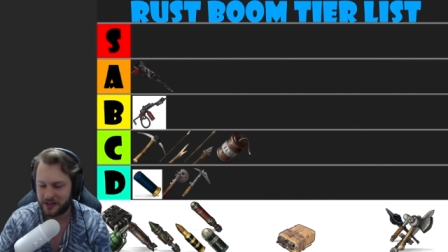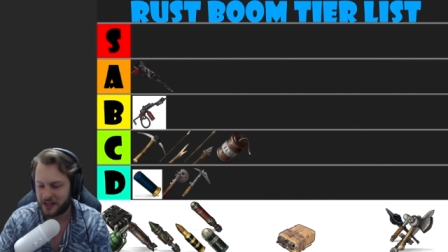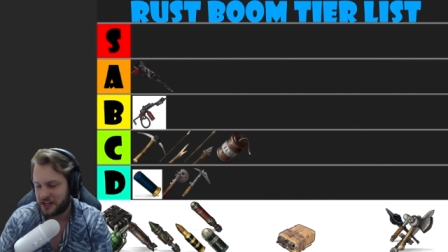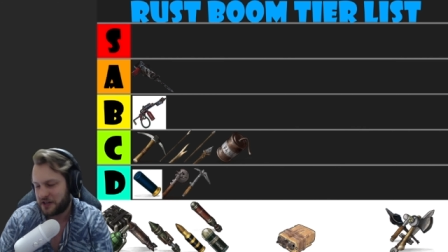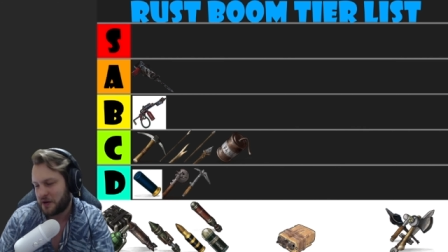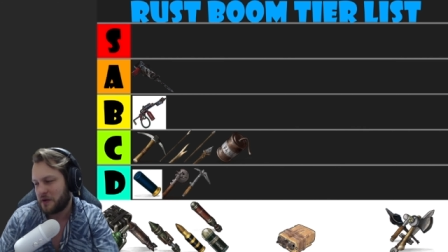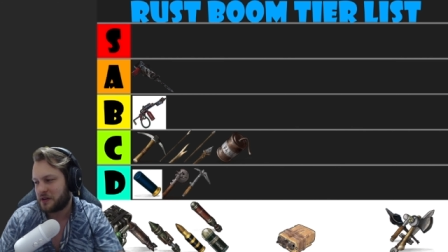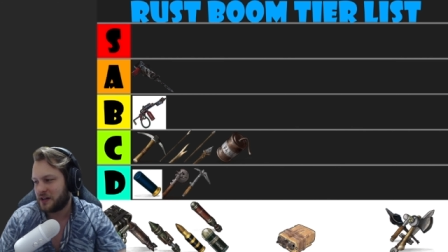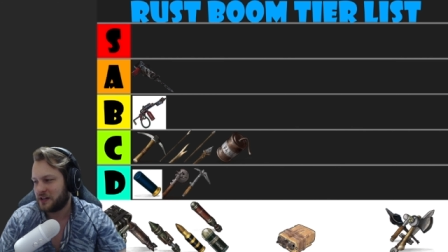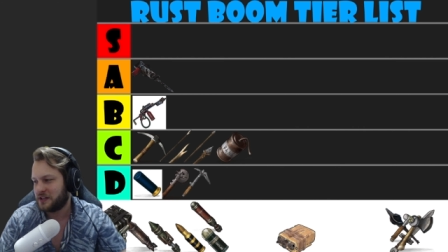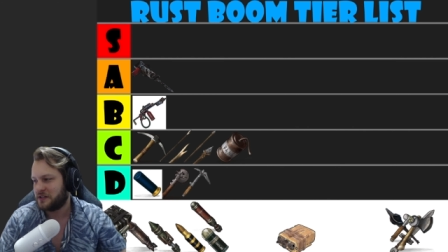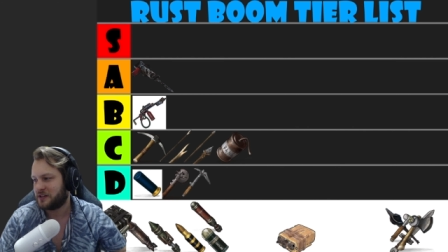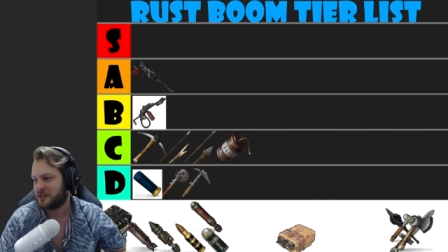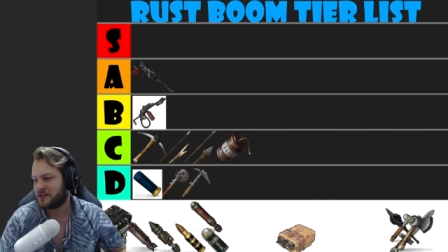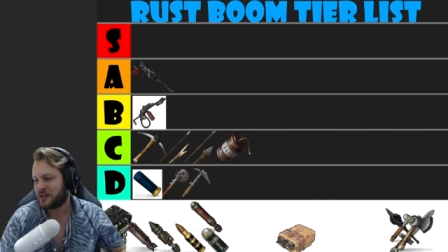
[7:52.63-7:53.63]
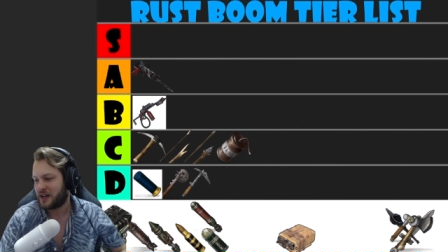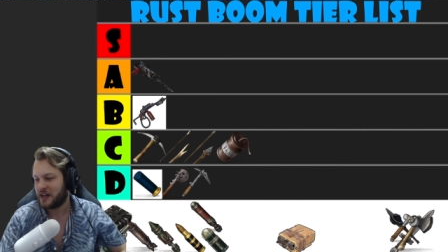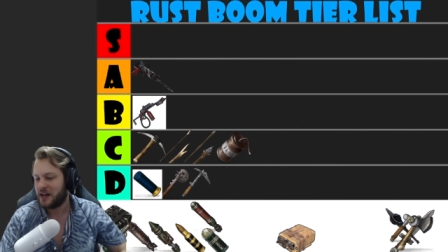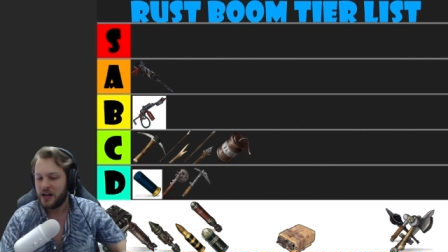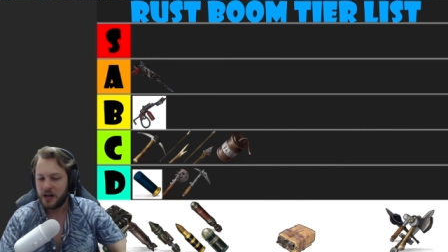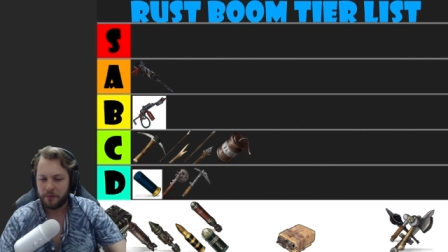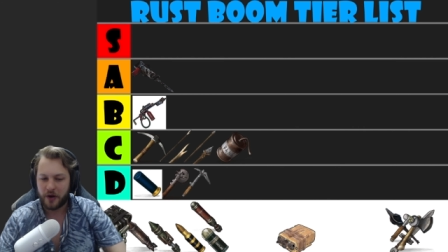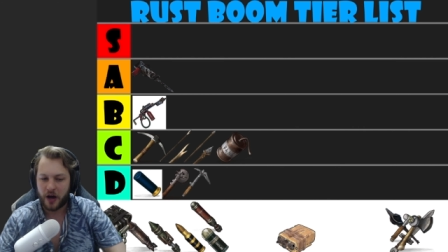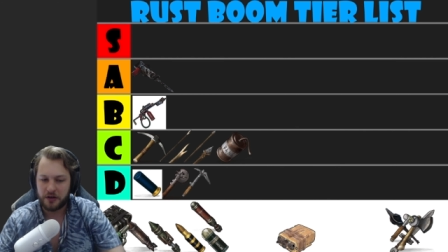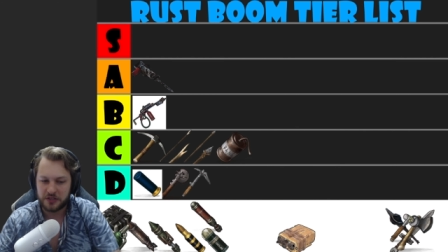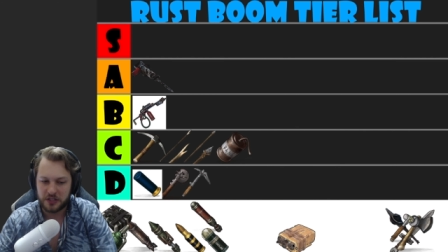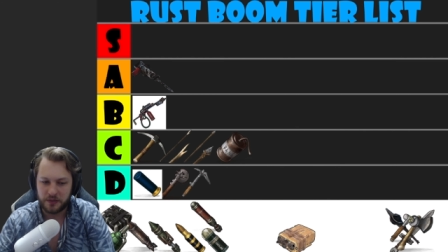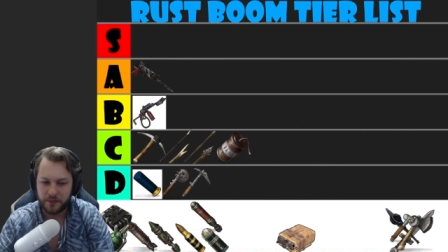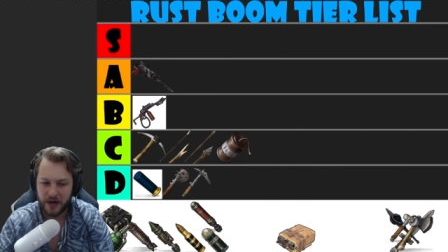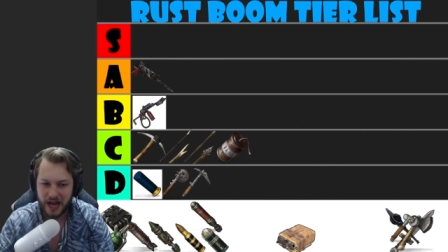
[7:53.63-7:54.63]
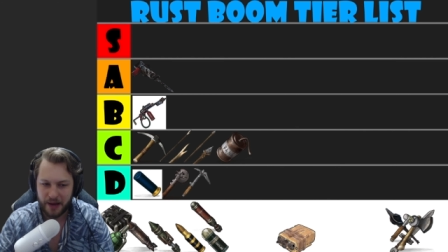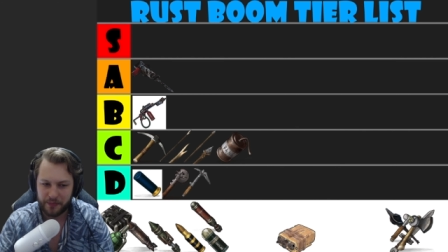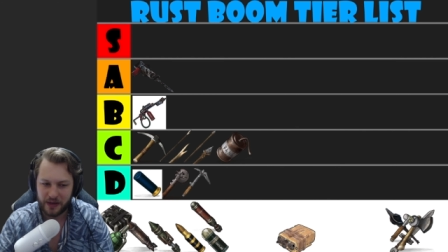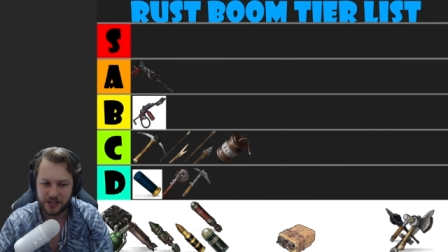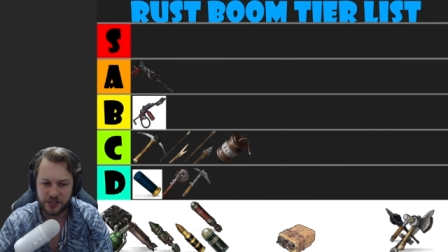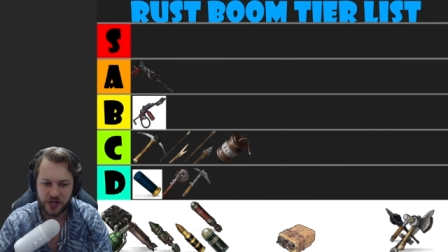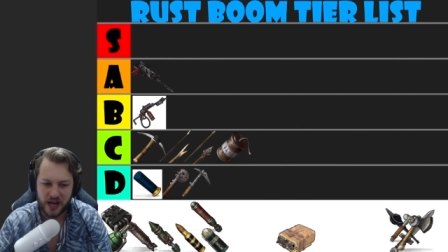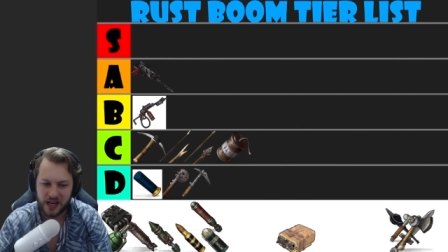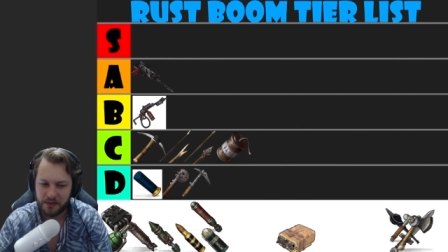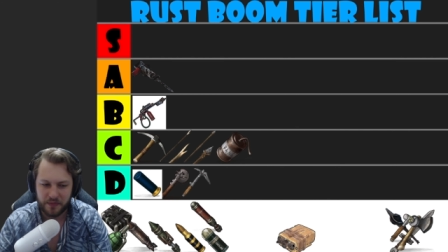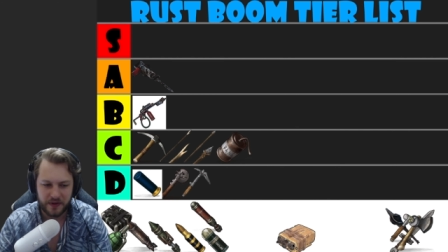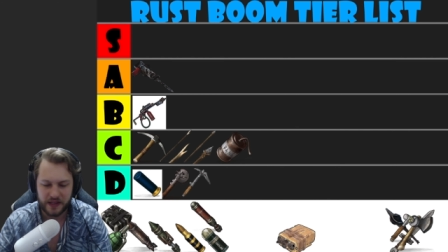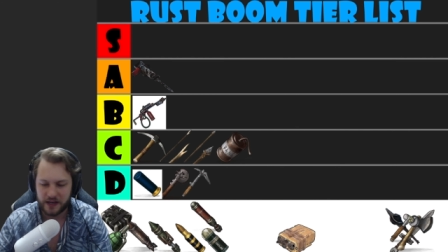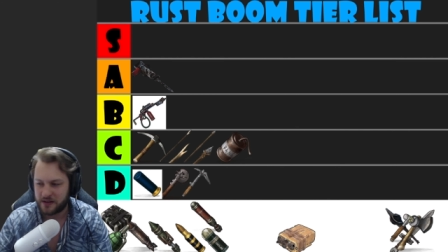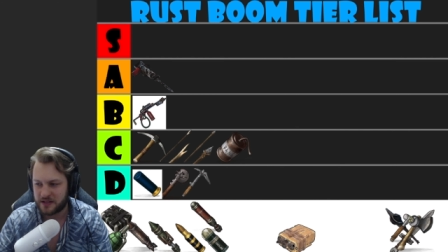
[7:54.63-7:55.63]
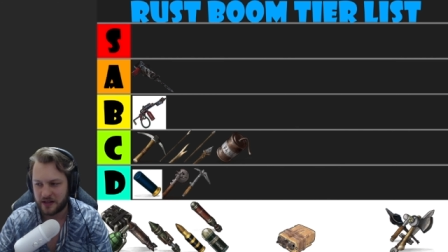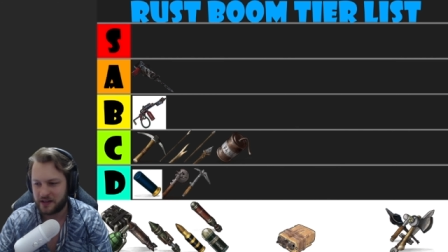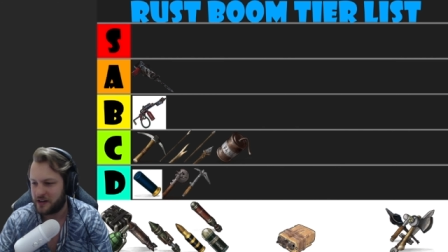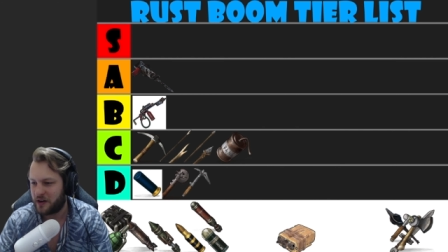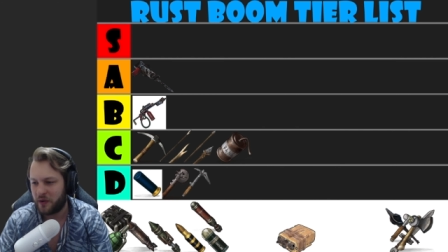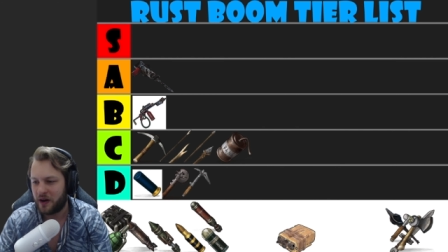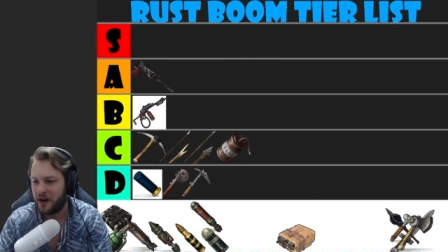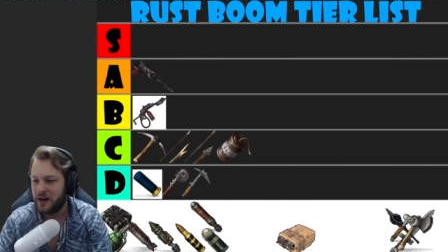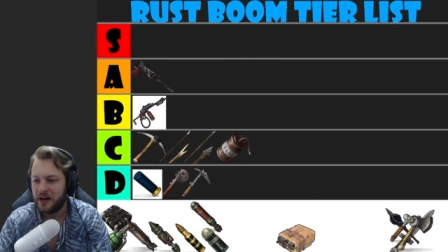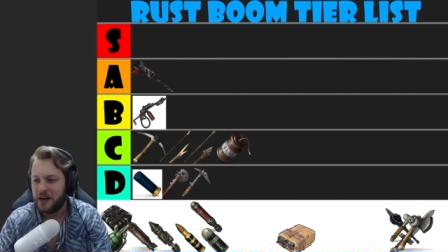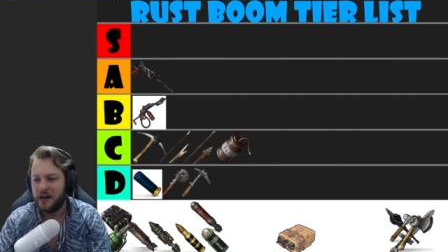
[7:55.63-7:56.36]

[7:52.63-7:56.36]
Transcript: Like Yoka, you could say, but I was gonna put handmade shell in, but then I was like, you know what,